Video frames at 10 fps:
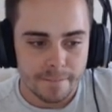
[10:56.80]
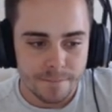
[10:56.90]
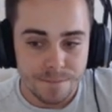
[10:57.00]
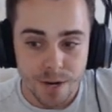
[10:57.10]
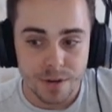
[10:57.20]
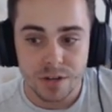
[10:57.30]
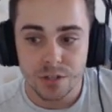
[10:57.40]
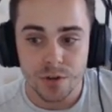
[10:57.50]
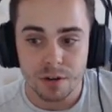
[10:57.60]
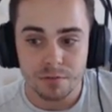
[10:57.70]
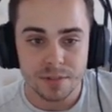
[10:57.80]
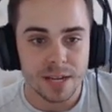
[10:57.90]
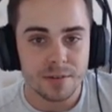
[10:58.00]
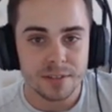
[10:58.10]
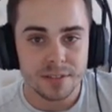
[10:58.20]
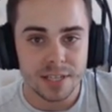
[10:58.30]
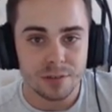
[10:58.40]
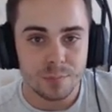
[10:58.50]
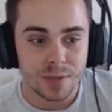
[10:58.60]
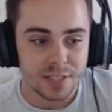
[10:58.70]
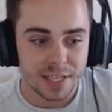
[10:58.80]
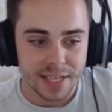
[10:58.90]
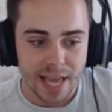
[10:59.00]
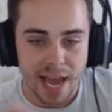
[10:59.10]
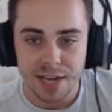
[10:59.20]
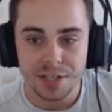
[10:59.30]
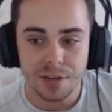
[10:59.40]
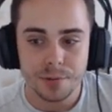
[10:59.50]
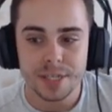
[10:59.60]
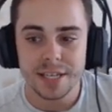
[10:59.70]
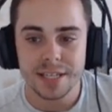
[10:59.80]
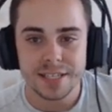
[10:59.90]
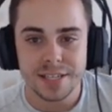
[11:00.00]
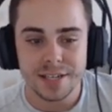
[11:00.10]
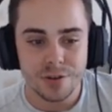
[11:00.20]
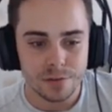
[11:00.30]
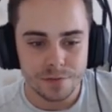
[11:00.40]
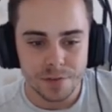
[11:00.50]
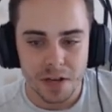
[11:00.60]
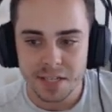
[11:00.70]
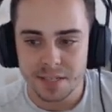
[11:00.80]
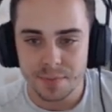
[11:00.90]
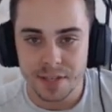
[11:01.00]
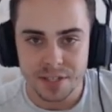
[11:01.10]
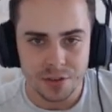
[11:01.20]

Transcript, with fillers: Very good trick room setter itself because it can use it. It's not fast, but it's